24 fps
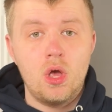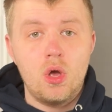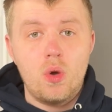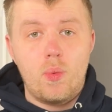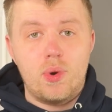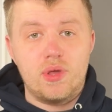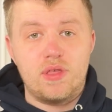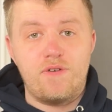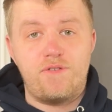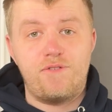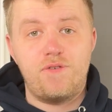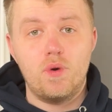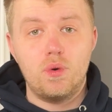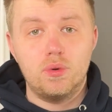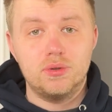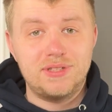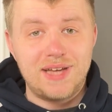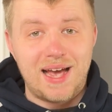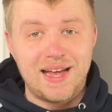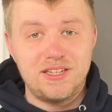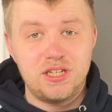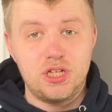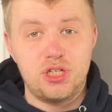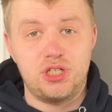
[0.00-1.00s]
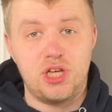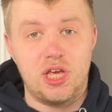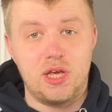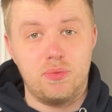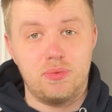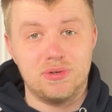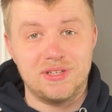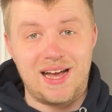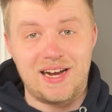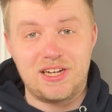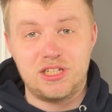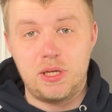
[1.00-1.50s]
where the full datasheet
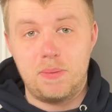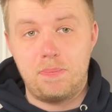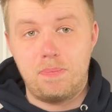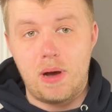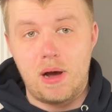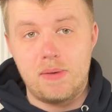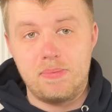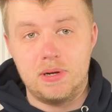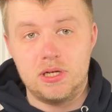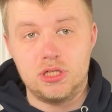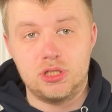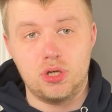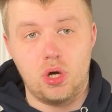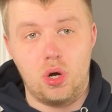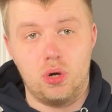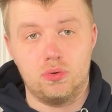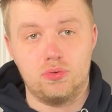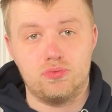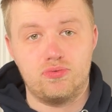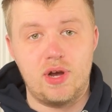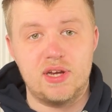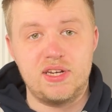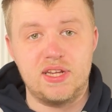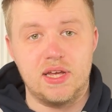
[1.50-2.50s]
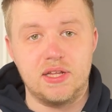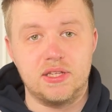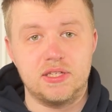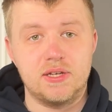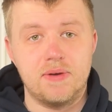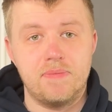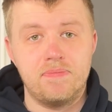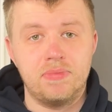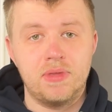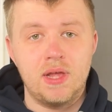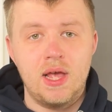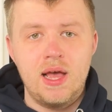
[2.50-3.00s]
was actually published on Reddit,
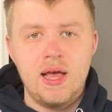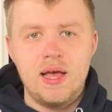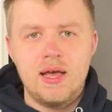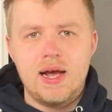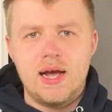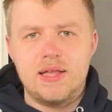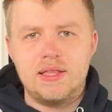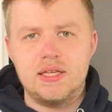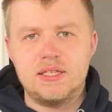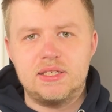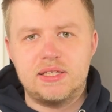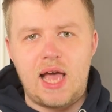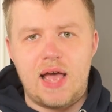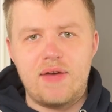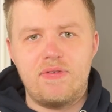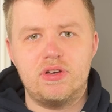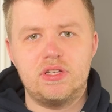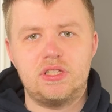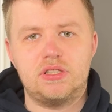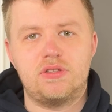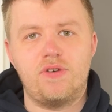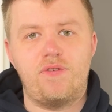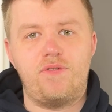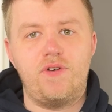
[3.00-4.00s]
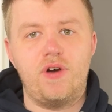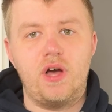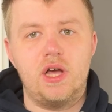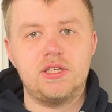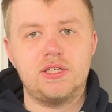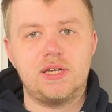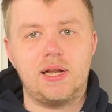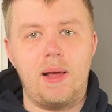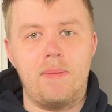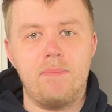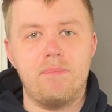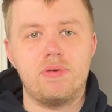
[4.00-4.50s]
and this gave us the
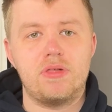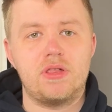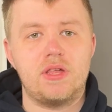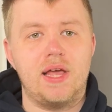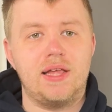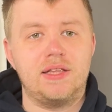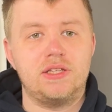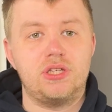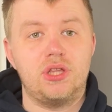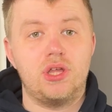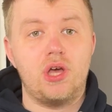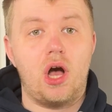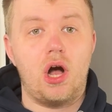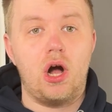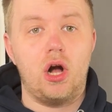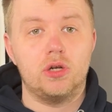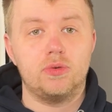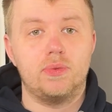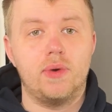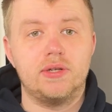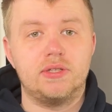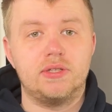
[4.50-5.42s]
first glimpse into the hardware